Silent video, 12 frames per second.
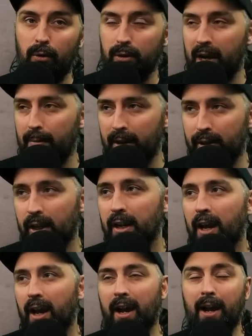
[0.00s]
damage
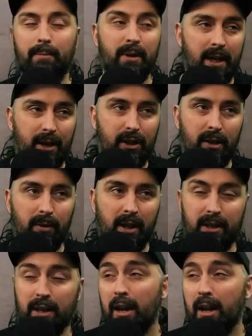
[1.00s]
potentially with this,